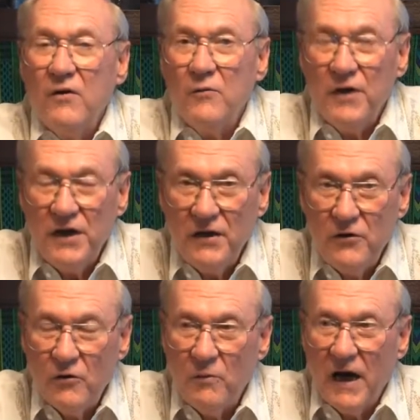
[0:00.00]
We did
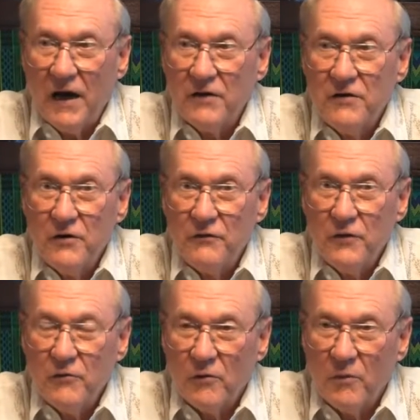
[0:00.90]
go back to the
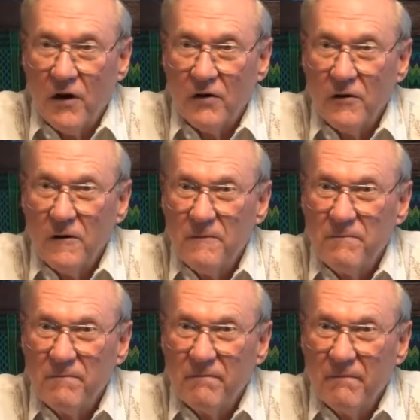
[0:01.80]
funeral parlor,
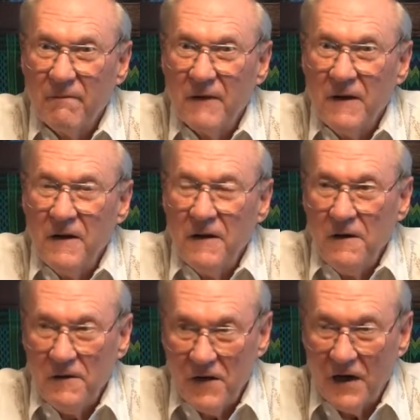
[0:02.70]

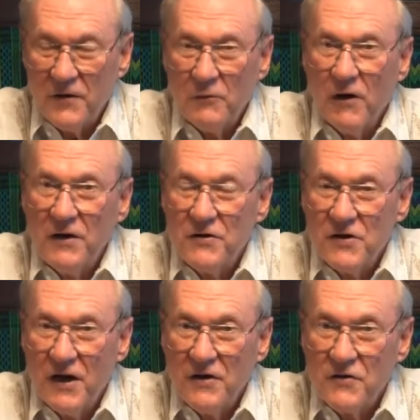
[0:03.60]
got the right
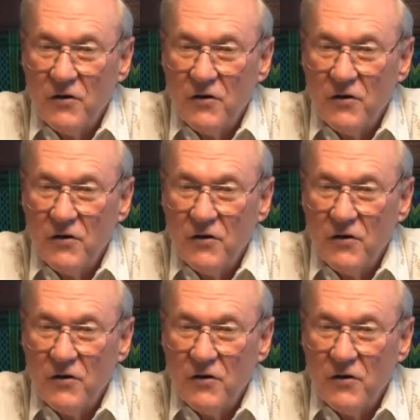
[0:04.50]
size